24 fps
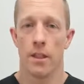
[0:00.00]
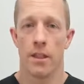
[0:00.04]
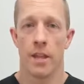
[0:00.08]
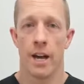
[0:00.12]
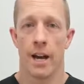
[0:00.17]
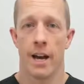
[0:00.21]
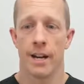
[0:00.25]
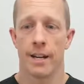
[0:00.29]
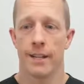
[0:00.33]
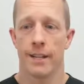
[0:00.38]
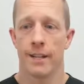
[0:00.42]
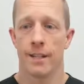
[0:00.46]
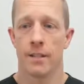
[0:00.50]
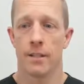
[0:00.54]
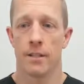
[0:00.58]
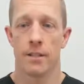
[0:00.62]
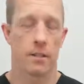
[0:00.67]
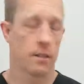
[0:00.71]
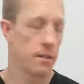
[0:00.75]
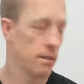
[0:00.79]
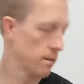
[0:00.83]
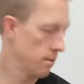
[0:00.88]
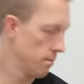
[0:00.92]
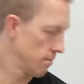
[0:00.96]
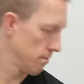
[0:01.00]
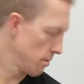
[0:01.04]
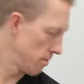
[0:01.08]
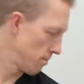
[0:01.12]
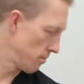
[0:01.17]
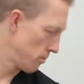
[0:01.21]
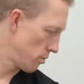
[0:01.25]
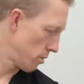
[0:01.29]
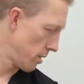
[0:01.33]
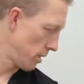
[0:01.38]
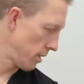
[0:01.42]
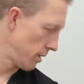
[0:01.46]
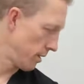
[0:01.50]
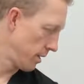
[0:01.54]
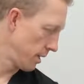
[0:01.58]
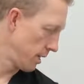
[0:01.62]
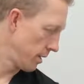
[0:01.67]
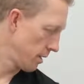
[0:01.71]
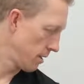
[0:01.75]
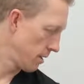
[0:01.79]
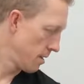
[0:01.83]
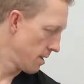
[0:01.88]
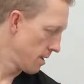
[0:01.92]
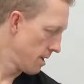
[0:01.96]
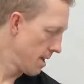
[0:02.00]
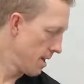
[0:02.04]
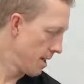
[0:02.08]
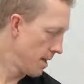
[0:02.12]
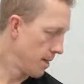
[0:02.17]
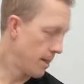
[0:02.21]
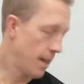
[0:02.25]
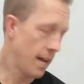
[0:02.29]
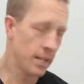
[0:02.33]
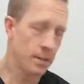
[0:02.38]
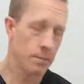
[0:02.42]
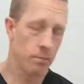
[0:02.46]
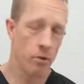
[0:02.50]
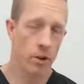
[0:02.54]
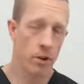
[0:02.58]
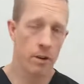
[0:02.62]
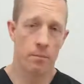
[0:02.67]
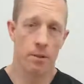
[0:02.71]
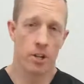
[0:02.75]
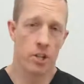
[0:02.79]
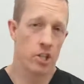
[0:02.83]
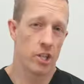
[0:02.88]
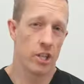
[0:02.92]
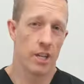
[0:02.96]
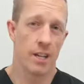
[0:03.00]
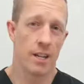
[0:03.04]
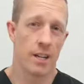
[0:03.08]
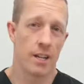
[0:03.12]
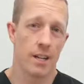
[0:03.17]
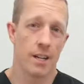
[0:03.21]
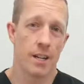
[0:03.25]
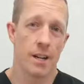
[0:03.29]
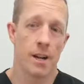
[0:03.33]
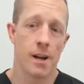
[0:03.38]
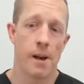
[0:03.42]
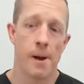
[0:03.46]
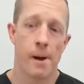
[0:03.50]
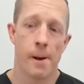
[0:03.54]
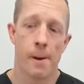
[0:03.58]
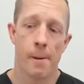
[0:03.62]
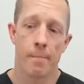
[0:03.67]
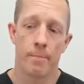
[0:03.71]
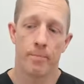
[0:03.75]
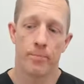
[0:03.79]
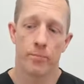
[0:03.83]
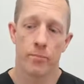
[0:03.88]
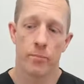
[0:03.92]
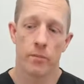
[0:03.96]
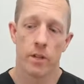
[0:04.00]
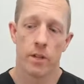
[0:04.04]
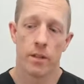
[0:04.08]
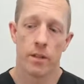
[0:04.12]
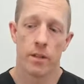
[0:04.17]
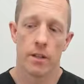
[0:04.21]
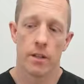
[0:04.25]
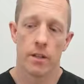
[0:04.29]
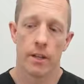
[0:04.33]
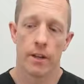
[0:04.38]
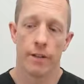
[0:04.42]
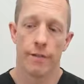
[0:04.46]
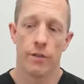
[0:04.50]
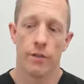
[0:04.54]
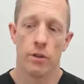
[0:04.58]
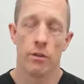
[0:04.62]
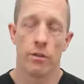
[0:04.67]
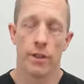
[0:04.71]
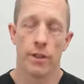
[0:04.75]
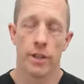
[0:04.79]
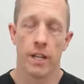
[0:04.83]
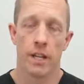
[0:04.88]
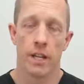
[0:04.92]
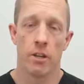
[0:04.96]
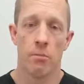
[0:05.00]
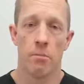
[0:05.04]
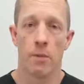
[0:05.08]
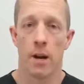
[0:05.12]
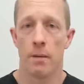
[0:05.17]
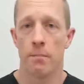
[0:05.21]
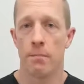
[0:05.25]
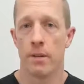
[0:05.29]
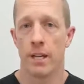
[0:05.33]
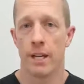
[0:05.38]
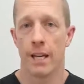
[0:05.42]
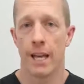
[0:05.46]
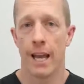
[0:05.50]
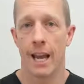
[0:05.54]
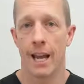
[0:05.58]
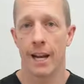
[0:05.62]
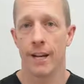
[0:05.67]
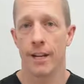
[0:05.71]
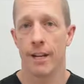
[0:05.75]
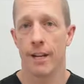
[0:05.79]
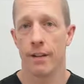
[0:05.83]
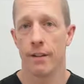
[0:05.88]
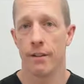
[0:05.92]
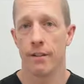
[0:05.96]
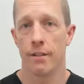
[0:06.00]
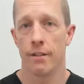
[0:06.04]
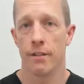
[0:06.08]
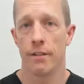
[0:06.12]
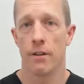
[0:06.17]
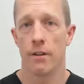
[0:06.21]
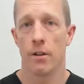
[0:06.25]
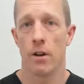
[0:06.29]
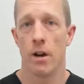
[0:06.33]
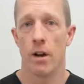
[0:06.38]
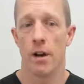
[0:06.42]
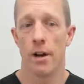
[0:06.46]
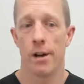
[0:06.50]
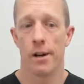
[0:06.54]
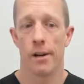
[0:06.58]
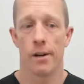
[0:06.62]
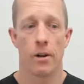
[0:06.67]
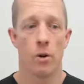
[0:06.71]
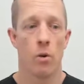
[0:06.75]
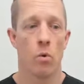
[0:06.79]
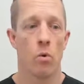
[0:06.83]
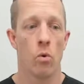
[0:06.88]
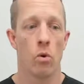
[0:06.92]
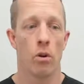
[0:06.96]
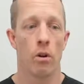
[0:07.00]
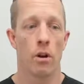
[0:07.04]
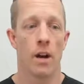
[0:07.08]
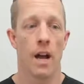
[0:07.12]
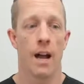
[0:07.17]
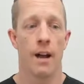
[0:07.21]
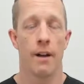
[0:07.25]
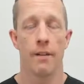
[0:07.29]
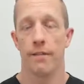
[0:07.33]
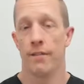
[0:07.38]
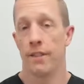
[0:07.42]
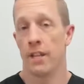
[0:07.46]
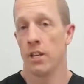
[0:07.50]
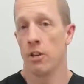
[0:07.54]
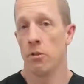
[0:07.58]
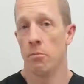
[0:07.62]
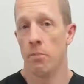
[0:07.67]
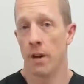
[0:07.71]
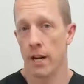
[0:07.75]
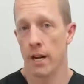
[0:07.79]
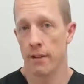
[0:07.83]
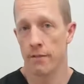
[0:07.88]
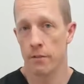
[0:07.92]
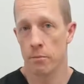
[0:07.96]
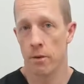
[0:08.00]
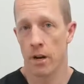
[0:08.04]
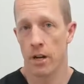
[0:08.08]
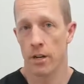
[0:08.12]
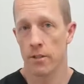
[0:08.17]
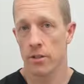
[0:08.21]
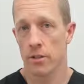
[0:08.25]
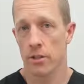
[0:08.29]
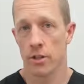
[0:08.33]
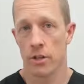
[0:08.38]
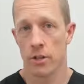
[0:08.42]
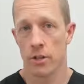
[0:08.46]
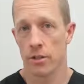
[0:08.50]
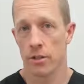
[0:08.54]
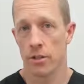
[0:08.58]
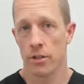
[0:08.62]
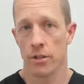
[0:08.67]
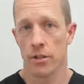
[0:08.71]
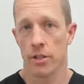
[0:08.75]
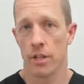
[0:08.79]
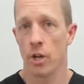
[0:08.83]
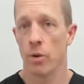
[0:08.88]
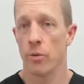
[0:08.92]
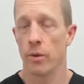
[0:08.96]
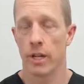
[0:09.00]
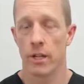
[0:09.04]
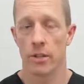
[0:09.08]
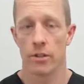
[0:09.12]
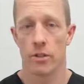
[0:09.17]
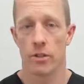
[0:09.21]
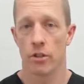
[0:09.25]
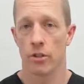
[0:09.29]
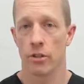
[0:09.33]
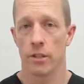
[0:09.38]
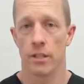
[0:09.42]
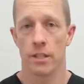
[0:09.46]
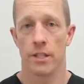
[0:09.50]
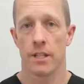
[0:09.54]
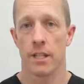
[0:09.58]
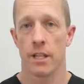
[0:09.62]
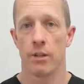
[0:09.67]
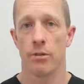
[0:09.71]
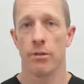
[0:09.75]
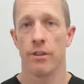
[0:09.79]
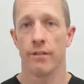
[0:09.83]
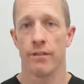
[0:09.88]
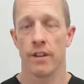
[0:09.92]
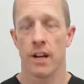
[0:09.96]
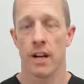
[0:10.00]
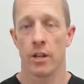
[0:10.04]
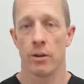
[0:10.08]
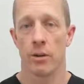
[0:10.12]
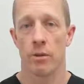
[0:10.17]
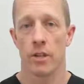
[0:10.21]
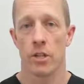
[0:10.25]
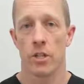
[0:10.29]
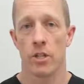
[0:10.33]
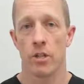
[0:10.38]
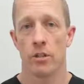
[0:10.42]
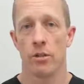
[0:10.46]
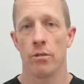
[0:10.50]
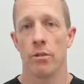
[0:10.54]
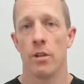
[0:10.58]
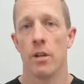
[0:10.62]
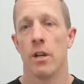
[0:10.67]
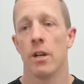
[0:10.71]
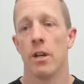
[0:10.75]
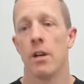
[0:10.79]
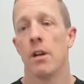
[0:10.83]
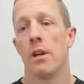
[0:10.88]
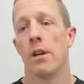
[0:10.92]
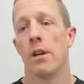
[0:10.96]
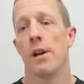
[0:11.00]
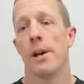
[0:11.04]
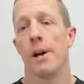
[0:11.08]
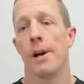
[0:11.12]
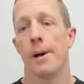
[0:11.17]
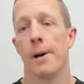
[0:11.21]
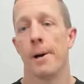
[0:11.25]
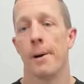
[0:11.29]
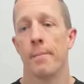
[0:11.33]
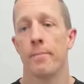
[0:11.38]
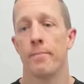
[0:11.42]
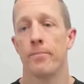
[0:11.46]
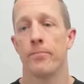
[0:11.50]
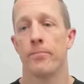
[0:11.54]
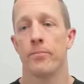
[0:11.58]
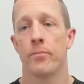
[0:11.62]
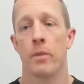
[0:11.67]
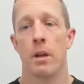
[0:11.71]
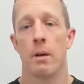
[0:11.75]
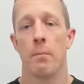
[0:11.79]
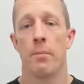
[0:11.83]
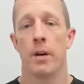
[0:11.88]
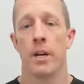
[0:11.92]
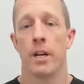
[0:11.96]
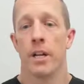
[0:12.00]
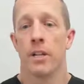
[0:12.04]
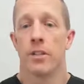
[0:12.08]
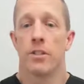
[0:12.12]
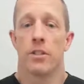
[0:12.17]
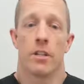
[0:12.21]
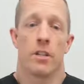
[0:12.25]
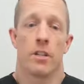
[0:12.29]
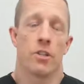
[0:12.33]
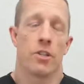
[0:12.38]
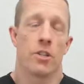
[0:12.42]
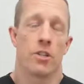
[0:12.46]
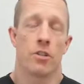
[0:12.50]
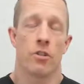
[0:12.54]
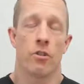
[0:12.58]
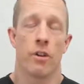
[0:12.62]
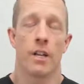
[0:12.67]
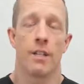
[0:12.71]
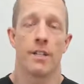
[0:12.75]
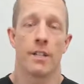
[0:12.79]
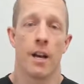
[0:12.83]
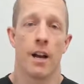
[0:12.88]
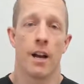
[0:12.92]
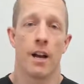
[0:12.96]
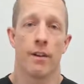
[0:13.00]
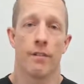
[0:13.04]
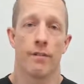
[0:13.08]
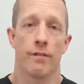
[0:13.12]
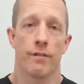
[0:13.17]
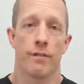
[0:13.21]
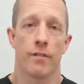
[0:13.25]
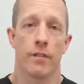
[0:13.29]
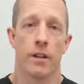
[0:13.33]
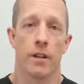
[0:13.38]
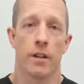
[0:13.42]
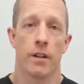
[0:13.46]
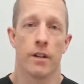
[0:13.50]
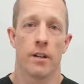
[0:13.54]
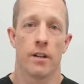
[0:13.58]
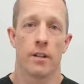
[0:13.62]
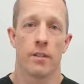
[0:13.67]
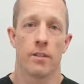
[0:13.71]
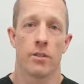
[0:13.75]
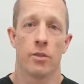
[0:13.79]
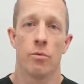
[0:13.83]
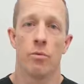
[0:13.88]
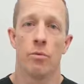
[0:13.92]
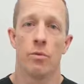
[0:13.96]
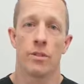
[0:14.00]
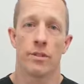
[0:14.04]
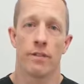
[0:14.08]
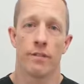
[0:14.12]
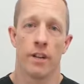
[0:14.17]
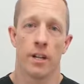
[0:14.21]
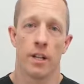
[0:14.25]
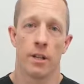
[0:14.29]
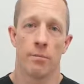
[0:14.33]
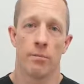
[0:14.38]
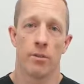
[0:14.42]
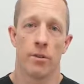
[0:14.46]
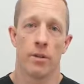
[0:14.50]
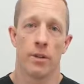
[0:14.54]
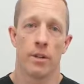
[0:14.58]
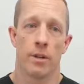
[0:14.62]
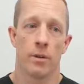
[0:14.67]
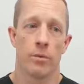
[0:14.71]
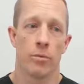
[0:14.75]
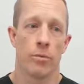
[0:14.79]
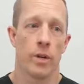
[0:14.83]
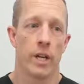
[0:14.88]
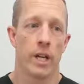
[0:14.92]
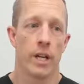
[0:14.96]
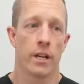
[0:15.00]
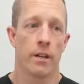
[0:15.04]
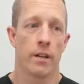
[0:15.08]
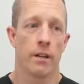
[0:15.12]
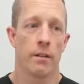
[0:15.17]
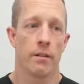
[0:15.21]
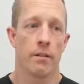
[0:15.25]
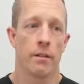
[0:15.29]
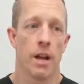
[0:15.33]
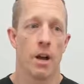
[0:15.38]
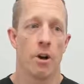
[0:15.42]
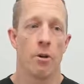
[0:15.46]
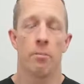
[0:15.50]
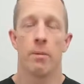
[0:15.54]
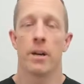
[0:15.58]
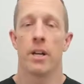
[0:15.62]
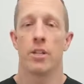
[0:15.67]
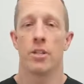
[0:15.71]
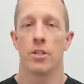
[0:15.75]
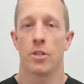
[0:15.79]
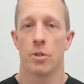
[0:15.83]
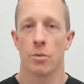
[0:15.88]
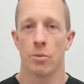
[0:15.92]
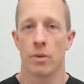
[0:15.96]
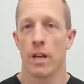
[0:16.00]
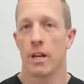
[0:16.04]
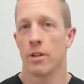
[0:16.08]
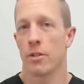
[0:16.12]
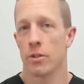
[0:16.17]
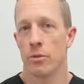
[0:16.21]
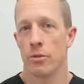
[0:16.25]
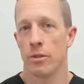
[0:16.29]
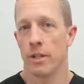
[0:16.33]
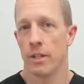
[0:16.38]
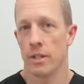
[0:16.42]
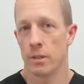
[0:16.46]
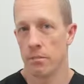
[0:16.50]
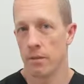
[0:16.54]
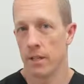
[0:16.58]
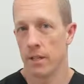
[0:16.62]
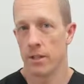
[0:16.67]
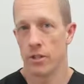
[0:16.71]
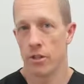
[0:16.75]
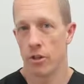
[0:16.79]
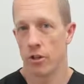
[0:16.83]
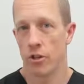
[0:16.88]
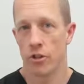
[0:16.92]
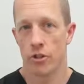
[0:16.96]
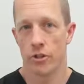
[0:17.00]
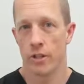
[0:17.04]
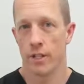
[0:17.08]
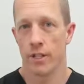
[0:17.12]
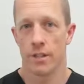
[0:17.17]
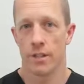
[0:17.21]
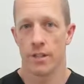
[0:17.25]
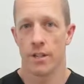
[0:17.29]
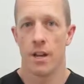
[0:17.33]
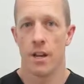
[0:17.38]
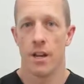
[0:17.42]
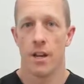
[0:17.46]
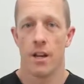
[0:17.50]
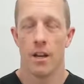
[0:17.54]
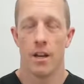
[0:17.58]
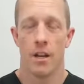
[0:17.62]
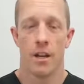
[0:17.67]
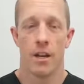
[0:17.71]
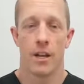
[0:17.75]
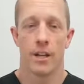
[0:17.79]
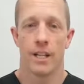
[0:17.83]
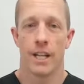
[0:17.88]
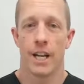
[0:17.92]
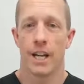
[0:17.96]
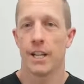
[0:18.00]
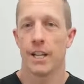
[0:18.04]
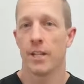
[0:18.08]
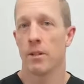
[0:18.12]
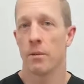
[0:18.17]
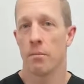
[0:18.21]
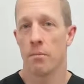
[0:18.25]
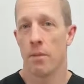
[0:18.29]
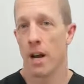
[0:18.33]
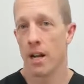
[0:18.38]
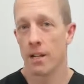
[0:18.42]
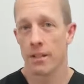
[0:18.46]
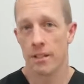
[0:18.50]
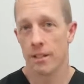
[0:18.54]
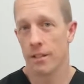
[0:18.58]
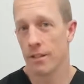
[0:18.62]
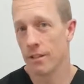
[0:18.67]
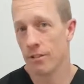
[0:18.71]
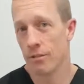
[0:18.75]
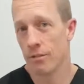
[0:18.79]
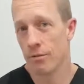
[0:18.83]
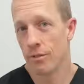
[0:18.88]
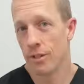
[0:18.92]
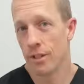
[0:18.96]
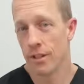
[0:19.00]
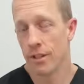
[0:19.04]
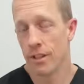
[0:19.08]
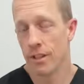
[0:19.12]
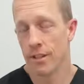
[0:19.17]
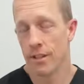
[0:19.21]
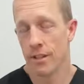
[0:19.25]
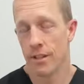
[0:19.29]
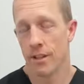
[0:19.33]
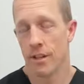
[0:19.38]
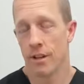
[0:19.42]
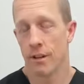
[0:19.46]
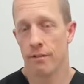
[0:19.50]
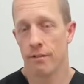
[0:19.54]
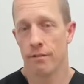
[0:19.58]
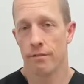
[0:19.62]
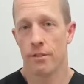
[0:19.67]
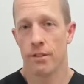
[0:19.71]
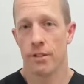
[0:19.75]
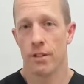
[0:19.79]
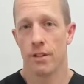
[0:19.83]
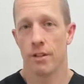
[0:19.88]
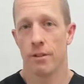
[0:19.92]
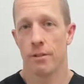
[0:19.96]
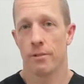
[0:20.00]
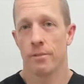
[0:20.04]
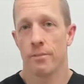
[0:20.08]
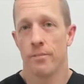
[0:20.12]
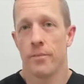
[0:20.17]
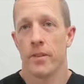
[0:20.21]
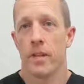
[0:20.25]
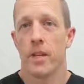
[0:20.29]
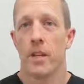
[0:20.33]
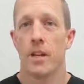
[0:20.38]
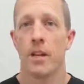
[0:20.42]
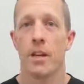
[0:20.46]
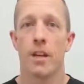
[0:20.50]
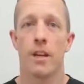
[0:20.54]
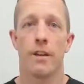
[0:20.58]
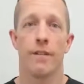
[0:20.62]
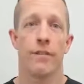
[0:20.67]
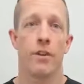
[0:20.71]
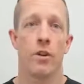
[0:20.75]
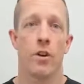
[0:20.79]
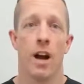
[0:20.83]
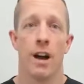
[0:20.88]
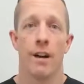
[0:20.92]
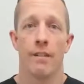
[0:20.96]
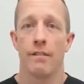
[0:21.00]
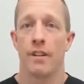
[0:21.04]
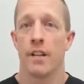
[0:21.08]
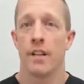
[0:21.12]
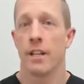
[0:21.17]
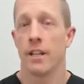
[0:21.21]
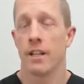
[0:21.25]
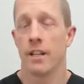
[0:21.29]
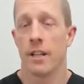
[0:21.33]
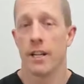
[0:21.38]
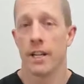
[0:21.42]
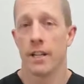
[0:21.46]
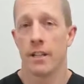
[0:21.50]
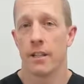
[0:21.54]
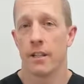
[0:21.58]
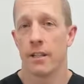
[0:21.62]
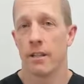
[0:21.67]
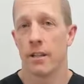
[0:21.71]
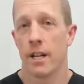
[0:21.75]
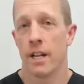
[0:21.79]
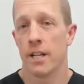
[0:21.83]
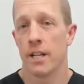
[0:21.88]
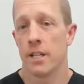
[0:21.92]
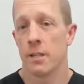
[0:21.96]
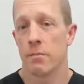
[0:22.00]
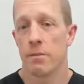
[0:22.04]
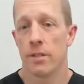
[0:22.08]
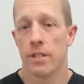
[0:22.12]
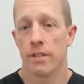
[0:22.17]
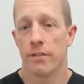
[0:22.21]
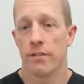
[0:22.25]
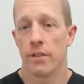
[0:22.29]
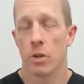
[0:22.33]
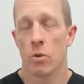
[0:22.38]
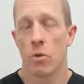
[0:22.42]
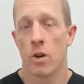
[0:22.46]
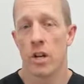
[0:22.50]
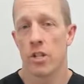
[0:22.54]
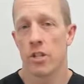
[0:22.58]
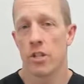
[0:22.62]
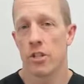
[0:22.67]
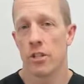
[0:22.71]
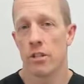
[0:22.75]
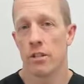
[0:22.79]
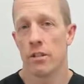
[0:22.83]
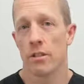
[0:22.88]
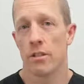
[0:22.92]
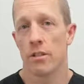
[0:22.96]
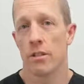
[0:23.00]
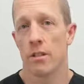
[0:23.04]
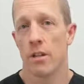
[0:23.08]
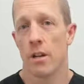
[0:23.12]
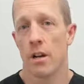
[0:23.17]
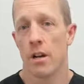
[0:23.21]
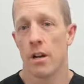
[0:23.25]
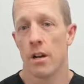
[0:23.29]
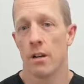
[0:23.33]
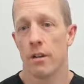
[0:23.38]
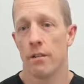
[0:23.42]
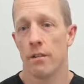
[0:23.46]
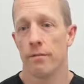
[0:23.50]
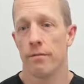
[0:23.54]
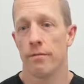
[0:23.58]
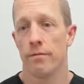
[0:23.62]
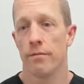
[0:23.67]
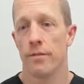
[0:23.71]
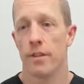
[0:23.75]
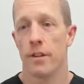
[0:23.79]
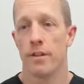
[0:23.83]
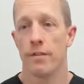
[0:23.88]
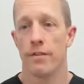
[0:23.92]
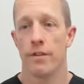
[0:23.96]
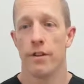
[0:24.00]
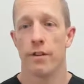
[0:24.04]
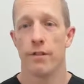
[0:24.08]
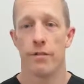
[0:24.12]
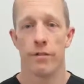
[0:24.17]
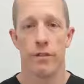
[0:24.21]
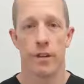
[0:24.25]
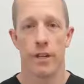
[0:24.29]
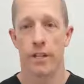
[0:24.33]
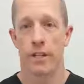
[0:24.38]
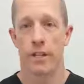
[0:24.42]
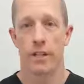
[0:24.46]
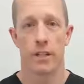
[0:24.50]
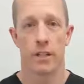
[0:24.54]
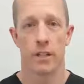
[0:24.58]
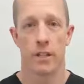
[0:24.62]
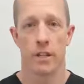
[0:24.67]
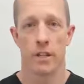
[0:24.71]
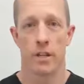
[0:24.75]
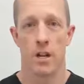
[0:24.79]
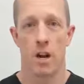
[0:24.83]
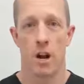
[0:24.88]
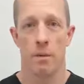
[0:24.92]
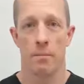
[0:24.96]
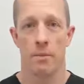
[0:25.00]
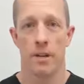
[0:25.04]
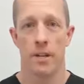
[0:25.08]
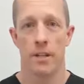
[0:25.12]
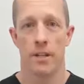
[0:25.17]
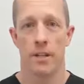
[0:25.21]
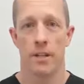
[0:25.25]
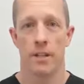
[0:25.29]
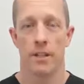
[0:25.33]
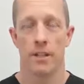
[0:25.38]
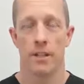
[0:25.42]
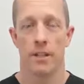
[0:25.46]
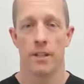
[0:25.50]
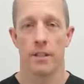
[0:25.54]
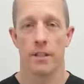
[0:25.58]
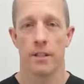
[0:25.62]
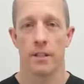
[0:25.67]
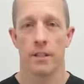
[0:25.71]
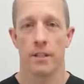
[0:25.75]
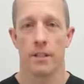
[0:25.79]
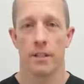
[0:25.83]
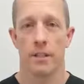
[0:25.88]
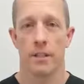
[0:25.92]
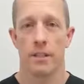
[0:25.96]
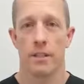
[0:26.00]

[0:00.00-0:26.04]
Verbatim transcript: that is, I'm trying to think, that's pretty much it. Um, if you think you might be a candidate uh, or have, think you might have spinal stenosis, you know, we can certainly see you and evaluate you. Um, but it's, it's just great to have uh, tools available that we can help patients without doing these big surgeries and getting them back to doing the things they love. So if you have any like any specific questions, um, feel free to comment in the